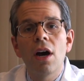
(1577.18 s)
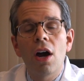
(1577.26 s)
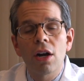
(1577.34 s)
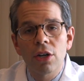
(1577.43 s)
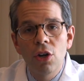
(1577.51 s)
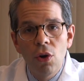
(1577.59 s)

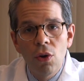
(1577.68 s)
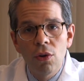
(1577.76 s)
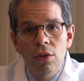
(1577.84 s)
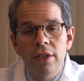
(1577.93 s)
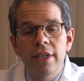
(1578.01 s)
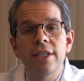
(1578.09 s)
Our
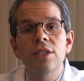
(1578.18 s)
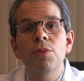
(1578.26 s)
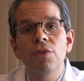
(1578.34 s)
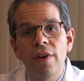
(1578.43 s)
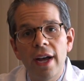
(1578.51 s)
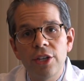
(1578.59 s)
goal is to
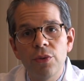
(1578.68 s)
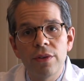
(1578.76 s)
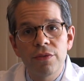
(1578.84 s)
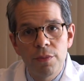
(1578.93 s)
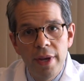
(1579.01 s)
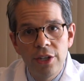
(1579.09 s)
provide you
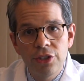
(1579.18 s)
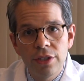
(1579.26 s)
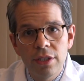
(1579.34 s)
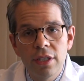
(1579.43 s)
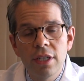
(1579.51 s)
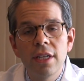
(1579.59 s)

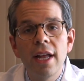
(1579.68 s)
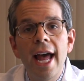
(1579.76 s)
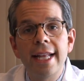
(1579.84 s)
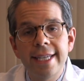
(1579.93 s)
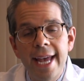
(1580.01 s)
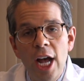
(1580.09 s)
information
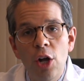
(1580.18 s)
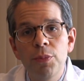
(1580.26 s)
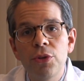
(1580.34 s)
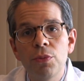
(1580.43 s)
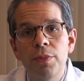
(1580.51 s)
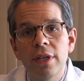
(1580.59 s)
and to
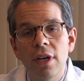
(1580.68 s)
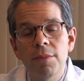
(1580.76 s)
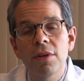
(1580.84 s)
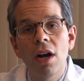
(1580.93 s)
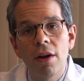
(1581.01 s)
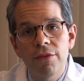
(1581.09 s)
help you become
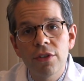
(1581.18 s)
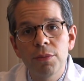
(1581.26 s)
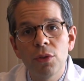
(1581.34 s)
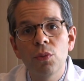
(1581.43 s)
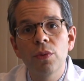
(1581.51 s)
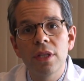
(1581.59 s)

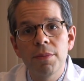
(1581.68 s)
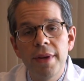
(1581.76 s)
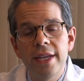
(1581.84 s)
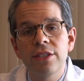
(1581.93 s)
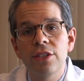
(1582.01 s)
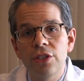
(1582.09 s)
comfortable with the
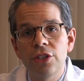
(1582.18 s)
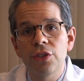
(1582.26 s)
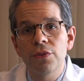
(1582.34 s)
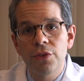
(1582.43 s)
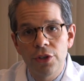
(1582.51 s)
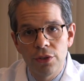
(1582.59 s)
best
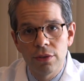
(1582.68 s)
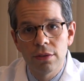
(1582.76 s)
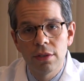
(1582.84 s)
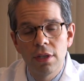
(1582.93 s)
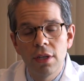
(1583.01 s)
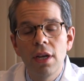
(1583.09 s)
decision for you.
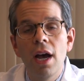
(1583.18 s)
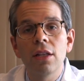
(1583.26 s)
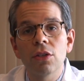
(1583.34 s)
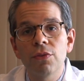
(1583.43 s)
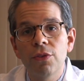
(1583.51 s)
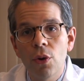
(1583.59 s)
I
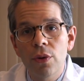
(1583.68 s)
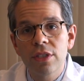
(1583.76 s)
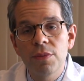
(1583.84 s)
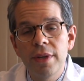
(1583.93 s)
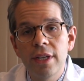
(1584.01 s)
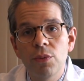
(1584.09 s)
look forward
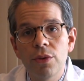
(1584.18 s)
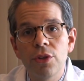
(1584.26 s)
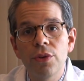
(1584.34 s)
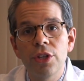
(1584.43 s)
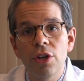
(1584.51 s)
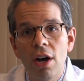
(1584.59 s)
to meeting with
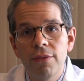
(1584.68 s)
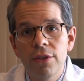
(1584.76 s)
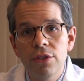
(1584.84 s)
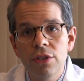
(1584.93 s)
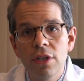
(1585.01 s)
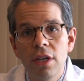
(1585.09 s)
you in the
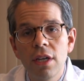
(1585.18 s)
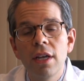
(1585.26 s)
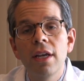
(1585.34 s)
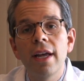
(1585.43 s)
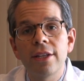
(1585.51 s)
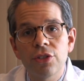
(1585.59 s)
office,
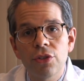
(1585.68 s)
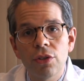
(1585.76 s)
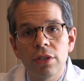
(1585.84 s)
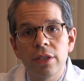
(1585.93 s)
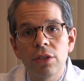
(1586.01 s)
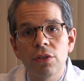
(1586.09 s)
and
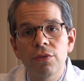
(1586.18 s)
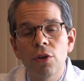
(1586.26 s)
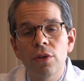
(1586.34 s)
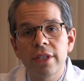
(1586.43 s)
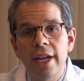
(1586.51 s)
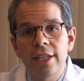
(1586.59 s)
certainly look
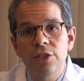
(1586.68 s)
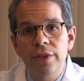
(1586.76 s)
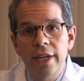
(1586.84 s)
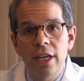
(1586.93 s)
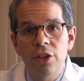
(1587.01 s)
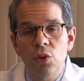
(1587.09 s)
forward to answering
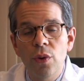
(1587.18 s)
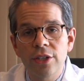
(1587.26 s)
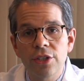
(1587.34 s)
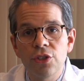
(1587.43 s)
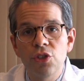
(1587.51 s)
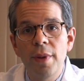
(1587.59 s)
any other
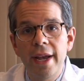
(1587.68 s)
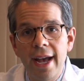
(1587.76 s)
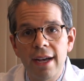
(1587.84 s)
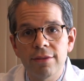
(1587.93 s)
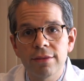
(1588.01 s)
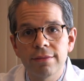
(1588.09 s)
questions you may have.